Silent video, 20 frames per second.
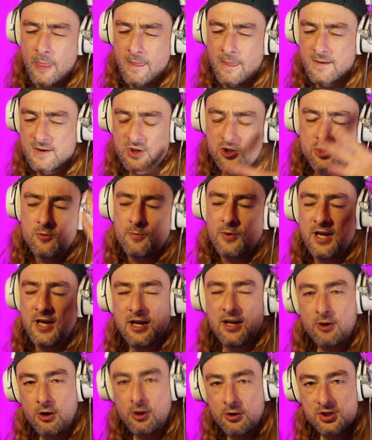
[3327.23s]

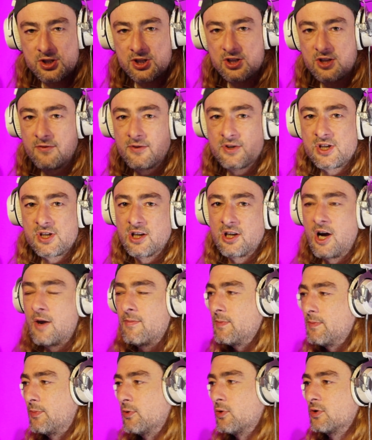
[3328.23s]
superheroes and stuff, because I can't be
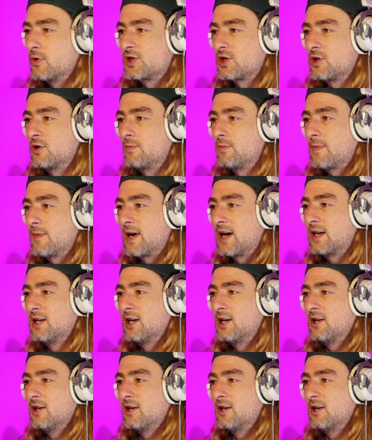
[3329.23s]
born Superman.